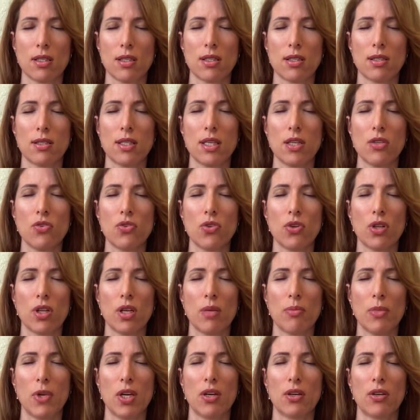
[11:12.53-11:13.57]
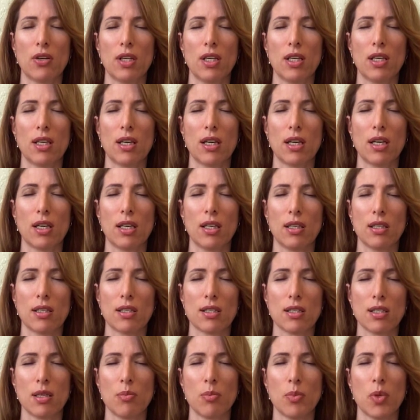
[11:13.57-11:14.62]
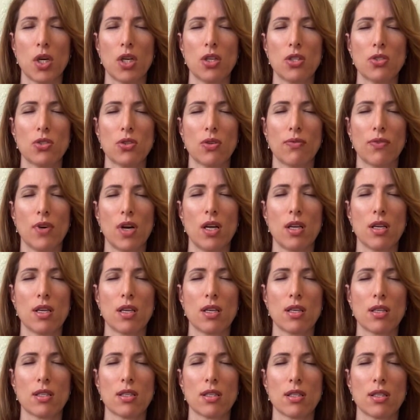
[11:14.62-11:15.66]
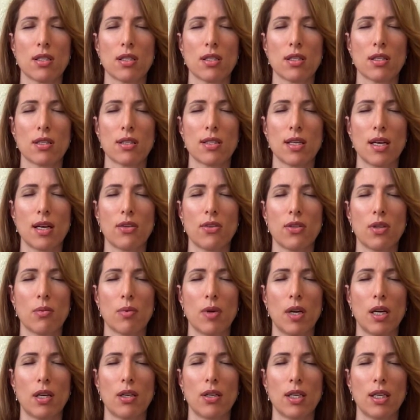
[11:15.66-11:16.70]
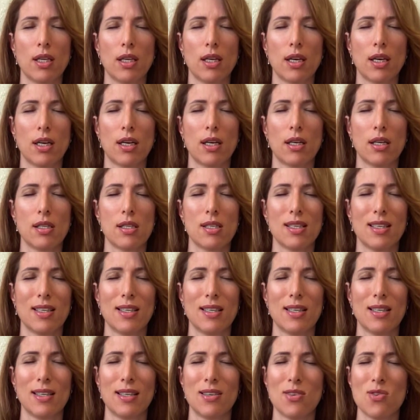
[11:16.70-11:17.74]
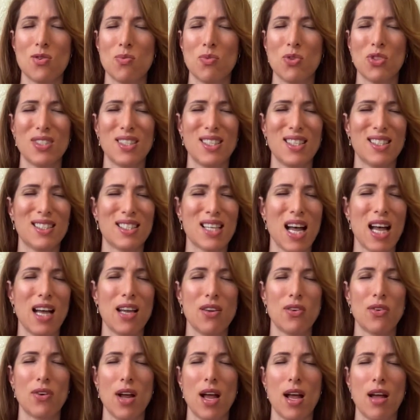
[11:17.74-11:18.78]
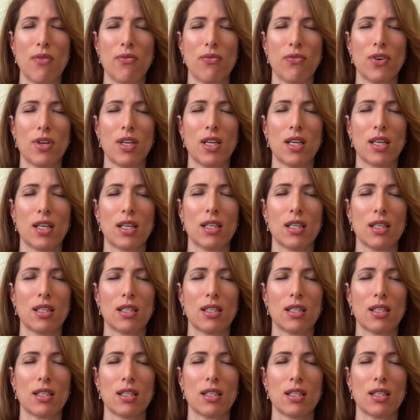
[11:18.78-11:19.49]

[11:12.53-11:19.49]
Central America, some parts of uh, South America, almost entire Africa,